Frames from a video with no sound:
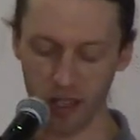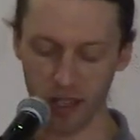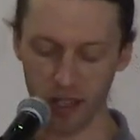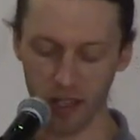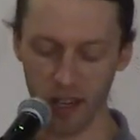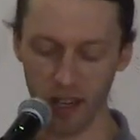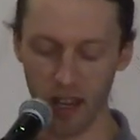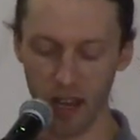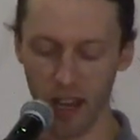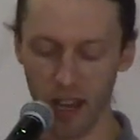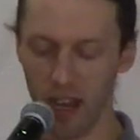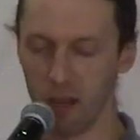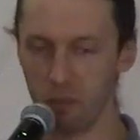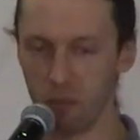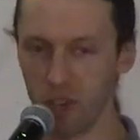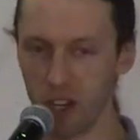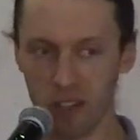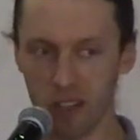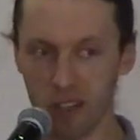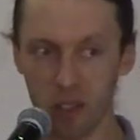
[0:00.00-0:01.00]
And
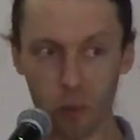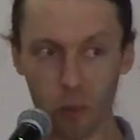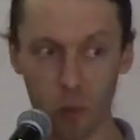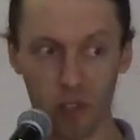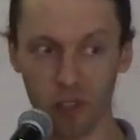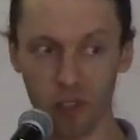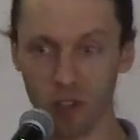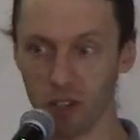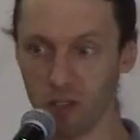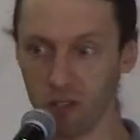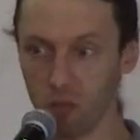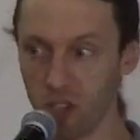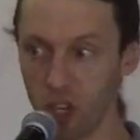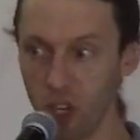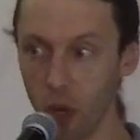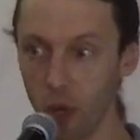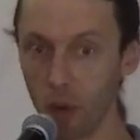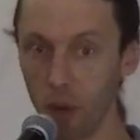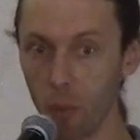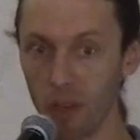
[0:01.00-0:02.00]
Jesus was just
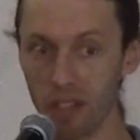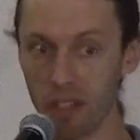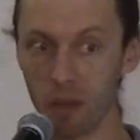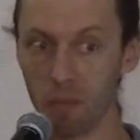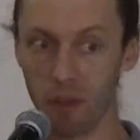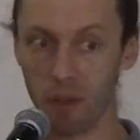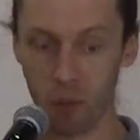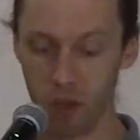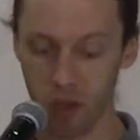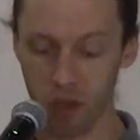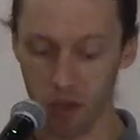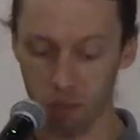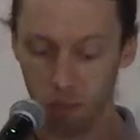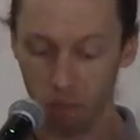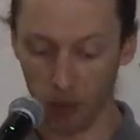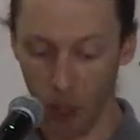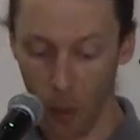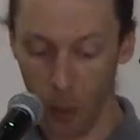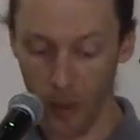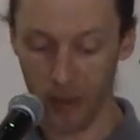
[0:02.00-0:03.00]
sharing wisdom that was just
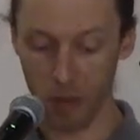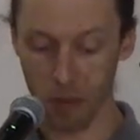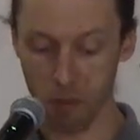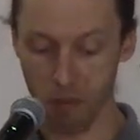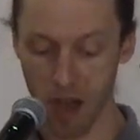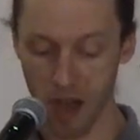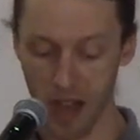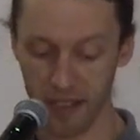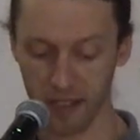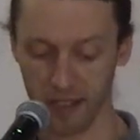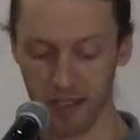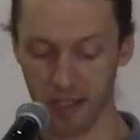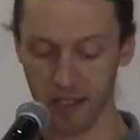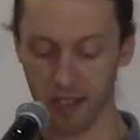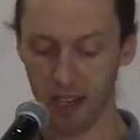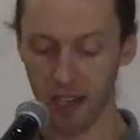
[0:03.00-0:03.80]
blowing their minds.